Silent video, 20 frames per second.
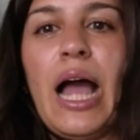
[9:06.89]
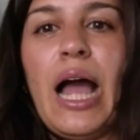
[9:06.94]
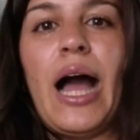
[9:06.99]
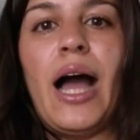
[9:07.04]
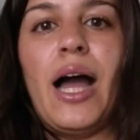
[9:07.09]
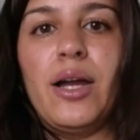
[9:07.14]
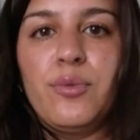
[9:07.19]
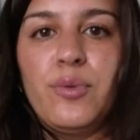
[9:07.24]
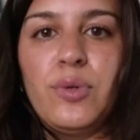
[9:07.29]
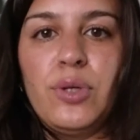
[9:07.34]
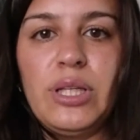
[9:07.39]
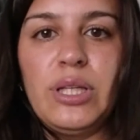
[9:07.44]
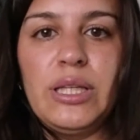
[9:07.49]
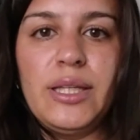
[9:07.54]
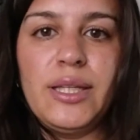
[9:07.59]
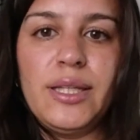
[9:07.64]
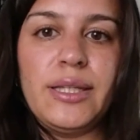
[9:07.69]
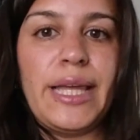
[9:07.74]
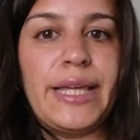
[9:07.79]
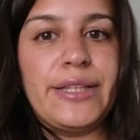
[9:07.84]
I
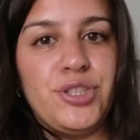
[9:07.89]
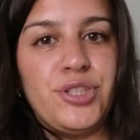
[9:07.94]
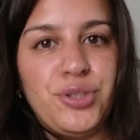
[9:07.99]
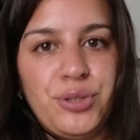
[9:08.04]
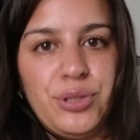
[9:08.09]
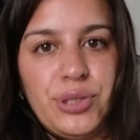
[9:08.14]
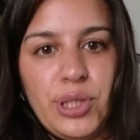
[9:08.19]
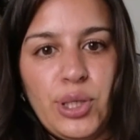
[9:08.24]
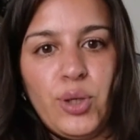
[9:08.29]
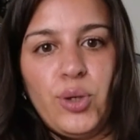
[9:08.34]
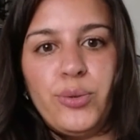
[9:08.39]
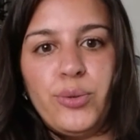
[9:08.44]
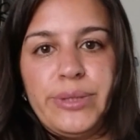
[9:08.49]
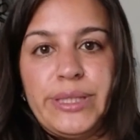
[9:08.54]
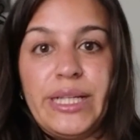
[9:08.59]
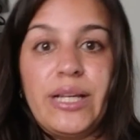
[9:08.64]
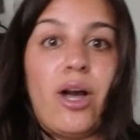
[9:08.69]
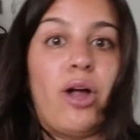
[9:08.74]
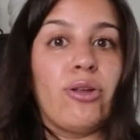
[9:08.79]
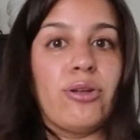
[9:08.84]
will let you know
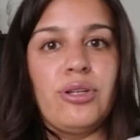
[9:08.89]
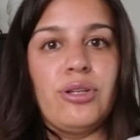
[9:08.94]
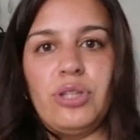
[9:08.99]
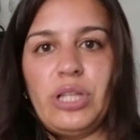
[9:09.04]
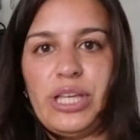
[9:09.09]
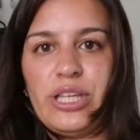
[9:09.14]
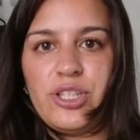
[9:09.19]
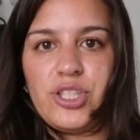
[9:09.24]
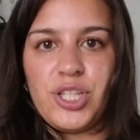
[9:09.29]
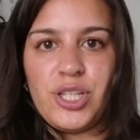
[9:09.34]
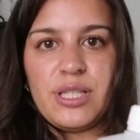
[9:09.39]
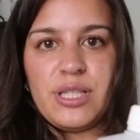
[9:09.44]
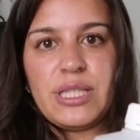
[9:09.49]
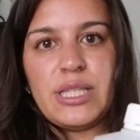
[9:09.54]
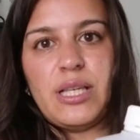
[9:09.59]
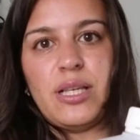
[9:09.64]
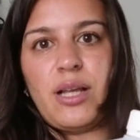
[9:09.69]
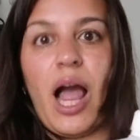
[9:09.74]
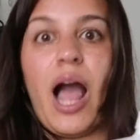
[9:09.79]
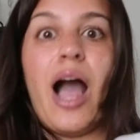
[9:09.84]
the
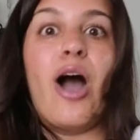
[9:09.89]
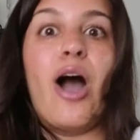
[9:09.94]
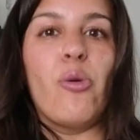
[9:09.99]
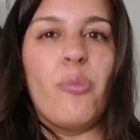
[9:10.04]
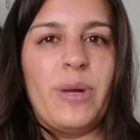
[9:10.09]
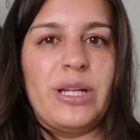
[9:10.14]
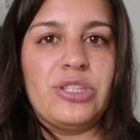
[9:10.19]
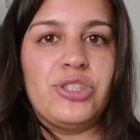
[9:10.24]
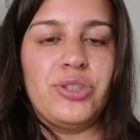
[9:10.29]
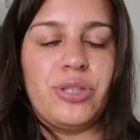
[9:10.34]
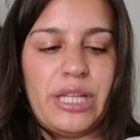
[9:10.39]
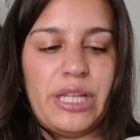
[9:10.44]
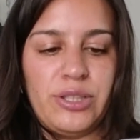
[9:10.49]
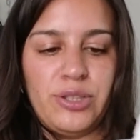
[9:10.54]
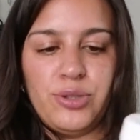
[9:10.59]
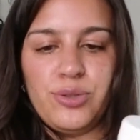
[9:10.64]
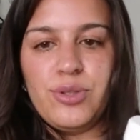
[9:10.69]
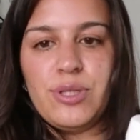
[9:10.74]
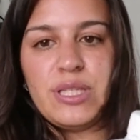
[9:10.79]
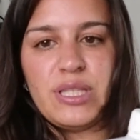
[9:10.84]
calculations, how much you can
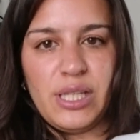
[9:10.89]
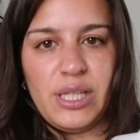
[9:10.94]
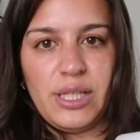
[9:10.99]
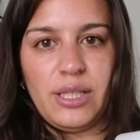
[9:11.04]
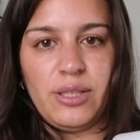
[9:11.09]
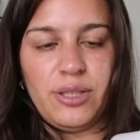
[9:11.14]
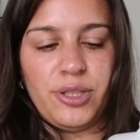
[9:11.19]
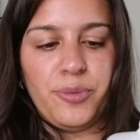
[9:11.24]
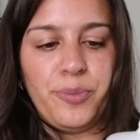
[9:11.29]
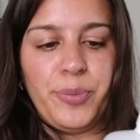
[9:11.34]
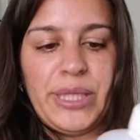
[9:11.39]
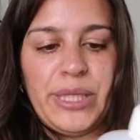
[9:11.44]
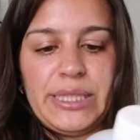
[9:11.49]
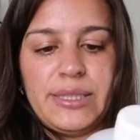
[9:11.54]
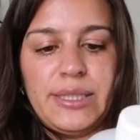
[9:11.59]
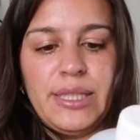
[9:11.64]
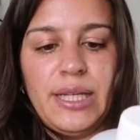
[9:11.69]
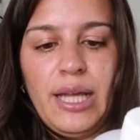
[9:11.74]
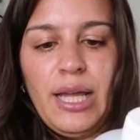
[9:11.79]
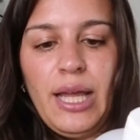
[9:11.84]
use in a little bit.